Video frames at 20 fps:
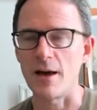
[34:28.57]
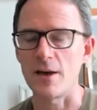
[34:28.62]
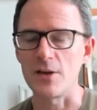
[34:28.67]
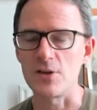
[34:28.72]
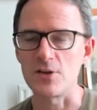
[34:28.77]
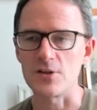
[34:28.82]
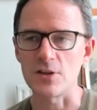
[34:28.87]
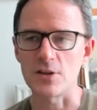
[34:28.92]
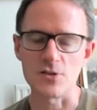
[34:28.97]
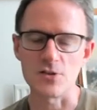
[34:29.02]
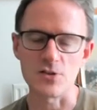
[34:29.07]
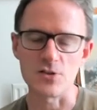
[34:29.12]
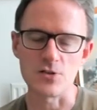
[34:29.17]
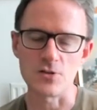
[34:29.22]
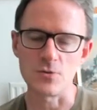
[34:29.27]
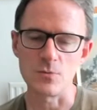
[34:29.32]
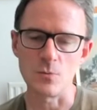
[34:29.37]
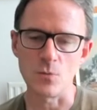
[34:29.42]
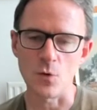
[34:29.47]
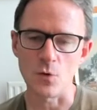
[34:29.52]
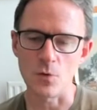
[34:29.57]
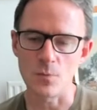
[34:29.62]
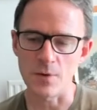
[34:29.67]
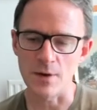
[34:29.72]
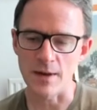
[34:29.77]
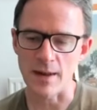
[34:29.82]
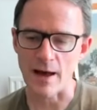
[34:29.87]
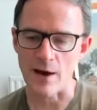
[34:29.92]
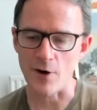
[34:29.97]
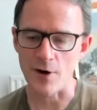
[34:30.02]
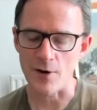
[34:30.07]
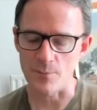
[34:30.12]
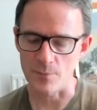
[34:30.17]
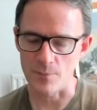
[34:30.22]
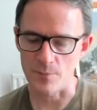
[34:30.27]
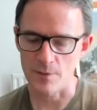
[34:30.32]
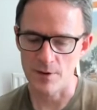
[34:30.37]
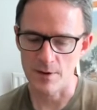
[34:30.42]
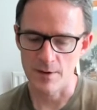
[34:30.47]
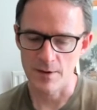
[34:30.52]
I used to consume more, but now I'm
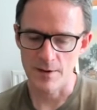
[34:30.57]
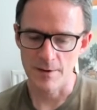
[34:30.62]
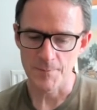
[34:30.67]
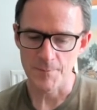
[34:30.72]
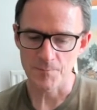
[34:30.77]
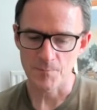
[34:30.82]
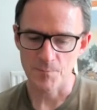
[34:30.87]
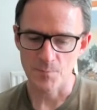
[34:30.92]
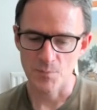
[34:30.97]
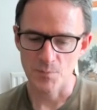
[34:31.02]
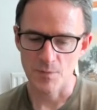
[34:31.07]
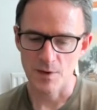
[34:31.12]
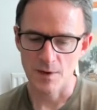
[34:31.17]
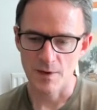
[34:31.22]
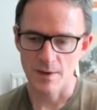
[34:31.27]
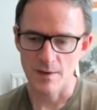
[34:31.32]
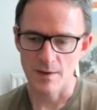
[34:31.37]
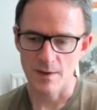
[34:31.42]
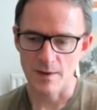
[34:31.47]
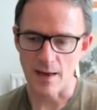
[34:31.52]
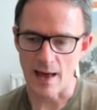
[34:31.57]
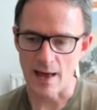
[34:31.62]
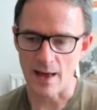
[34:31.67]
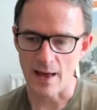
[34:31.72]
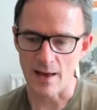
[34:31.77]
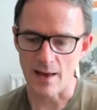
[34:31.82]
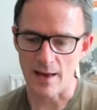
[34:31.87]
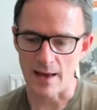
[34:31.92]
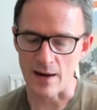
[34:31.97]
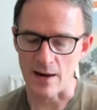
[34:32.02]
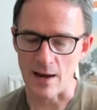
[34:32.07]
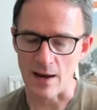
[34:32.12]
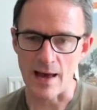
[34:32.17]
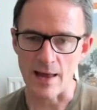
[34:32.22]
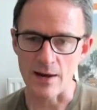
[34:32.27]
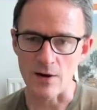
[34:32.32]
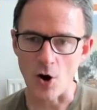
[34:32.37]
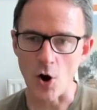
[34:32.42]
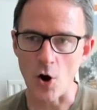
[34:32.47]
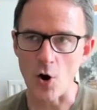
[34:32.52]

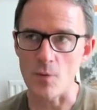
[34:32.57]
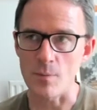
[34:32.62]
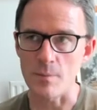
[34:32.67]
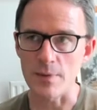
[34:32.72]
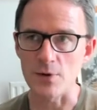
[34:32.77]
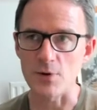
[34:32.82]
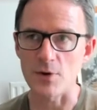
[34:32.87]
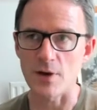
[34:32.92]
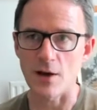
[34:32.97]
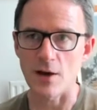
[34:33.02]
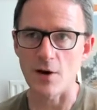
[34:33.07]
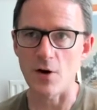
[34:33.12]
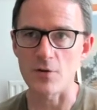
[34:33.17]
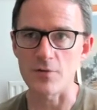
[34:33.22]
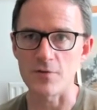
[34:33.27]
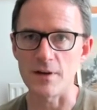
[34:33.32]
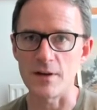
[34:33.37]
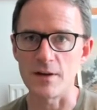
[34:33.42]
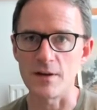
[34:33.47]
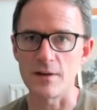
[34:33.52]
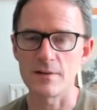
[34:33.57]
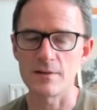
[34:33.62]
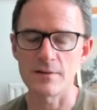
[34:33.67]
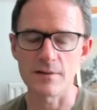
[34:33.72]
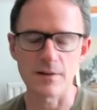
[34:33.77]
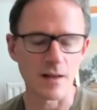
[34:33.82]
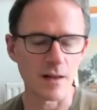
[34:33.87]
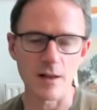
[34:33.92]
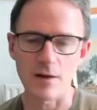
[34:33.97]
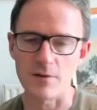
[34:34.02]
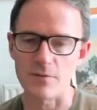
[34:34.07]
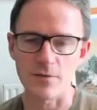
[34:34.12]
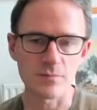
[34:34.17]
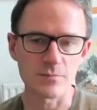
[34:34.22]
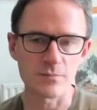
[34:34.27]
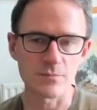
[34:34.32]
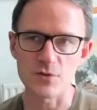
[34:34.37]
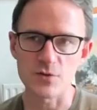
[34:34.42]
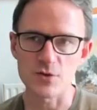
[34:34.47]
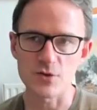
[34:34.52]
and hot milky coffee. I love
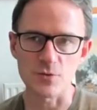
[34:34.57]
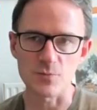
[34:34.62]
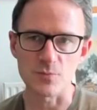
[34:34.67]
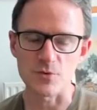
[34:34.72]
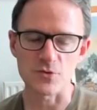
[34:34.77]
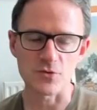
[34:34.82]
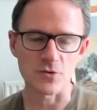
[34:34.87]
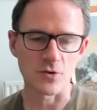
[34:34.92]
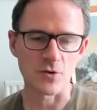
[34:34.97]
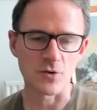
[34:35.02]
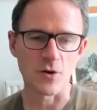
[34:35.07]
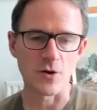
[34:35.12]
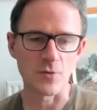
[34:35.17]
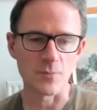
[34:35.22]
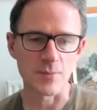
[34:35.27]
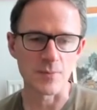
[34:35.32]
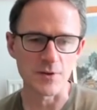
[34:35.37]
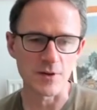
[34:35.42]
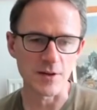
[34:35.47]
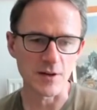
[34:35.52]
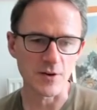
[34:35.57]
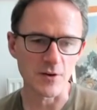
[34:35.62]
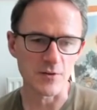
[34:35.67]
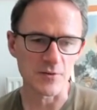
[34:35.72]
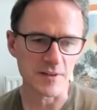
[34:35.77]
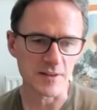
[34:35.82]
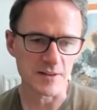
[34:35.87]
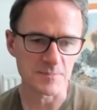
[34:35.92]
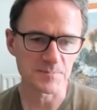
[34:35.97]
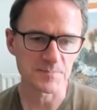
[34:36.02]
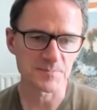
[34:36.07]
super strong hot milky coffee.